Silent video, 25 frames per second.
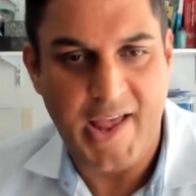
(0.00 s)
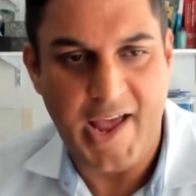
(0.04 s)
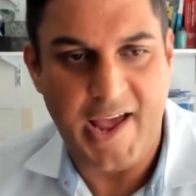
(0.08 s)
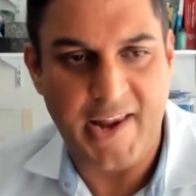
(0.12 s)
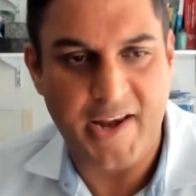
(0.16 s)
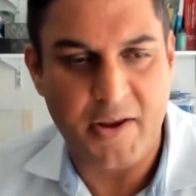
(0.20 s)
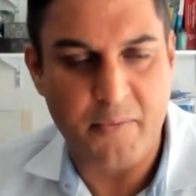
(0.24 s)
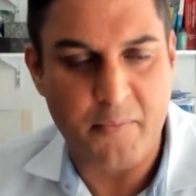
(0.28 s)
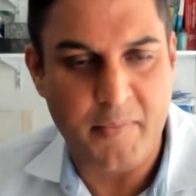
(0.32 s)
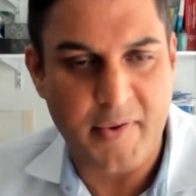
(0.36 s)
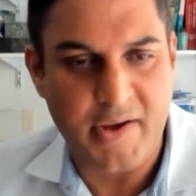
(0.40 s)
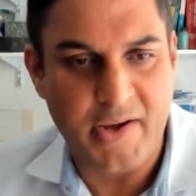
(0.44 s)

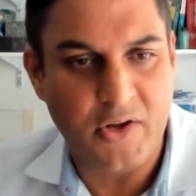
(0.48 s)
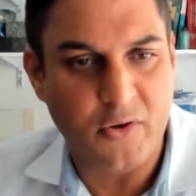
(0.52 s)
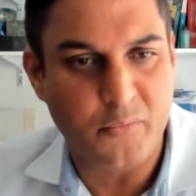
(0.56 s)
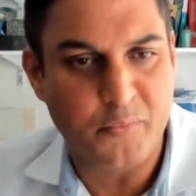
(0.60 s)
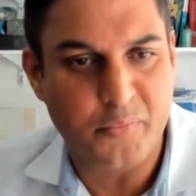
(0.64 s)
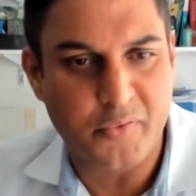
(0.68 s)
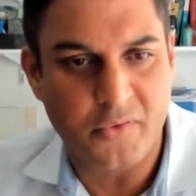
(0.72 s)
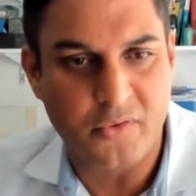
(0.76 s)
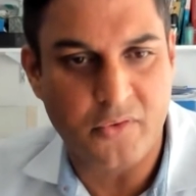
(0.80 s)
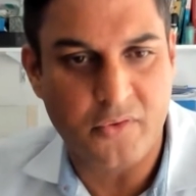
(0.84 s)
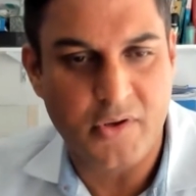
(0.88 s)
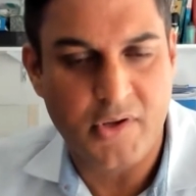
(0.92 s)
and
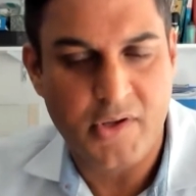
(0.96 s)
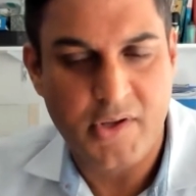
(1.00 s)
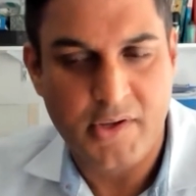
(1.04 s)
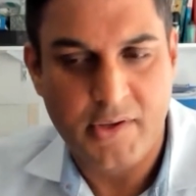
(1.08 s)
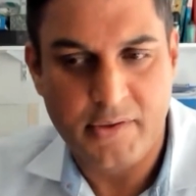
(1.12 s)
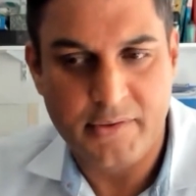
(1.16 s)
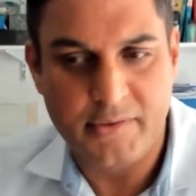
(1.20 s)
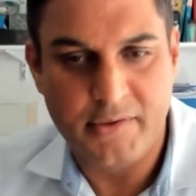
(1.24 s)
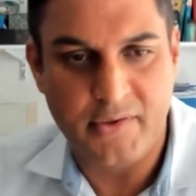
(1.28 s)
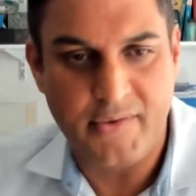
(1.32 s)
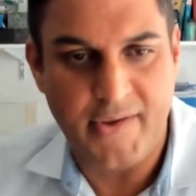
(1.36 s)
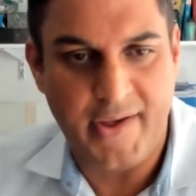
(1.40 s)
amenable
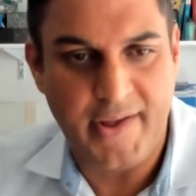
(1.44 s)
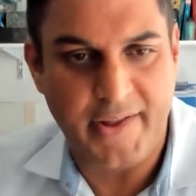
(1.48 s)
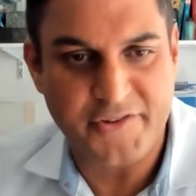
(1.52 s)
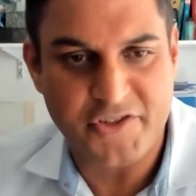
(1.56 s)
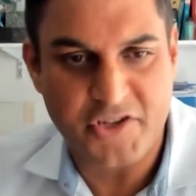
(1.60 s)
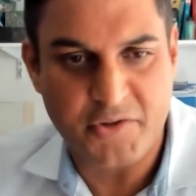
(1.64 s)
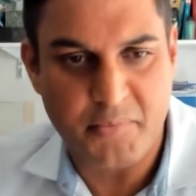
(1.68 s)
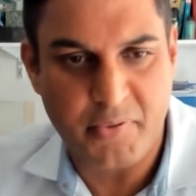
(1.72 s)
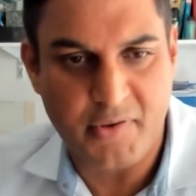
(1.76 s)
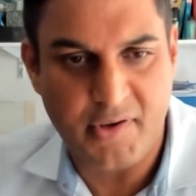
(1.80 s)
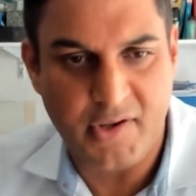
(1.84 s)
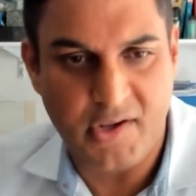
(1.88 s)
to
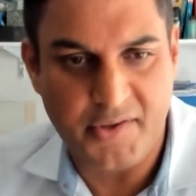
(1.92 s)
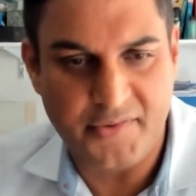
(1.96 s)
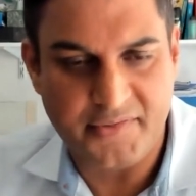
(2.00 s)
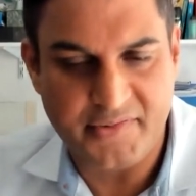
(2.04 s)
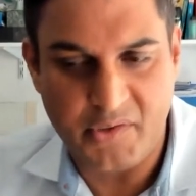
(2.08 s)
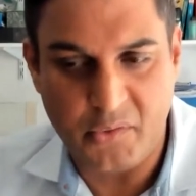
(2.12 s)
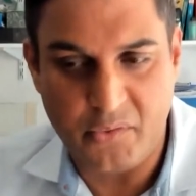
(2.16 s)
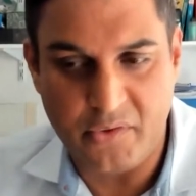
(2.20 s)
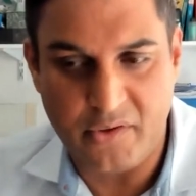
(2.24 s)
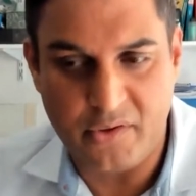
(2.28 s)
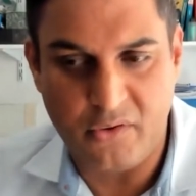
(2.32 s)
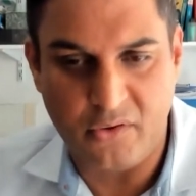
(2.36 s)

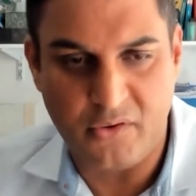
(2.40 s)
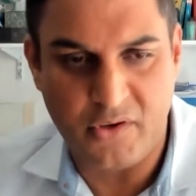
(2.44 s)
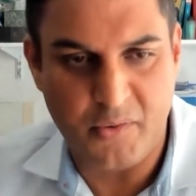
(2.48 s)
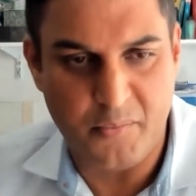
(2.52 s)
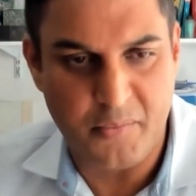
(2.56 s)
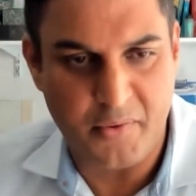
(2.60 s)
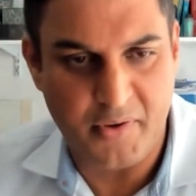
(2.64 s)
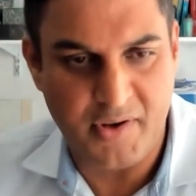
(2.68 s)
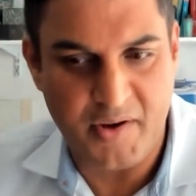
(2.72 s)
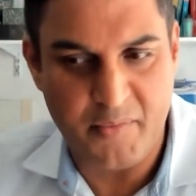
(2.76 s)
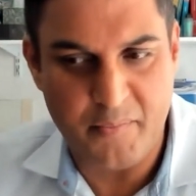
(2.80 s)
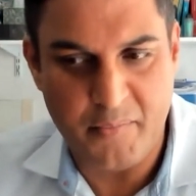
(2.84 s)
angioplasty with a
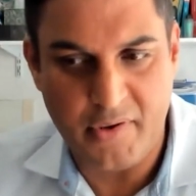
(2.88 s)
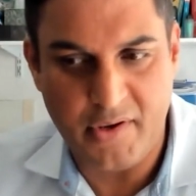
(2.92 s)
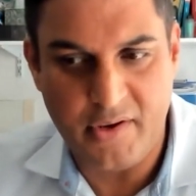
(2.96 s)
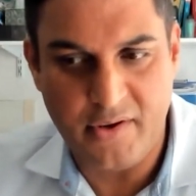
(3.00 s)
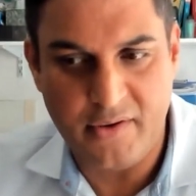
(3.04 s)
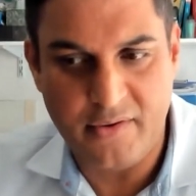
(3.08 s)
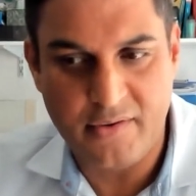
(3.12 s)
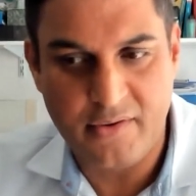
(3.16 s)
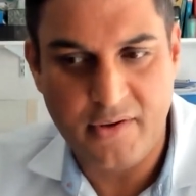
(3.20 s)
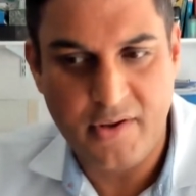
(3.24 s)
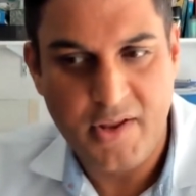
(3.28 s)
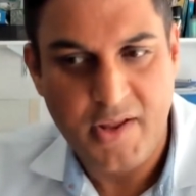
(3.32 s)
non-compliant
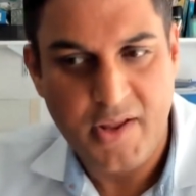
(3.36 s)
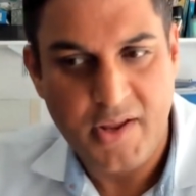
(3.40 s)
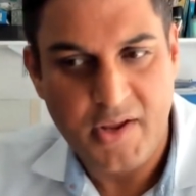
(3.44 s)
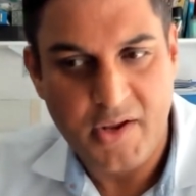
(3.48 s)
balloon.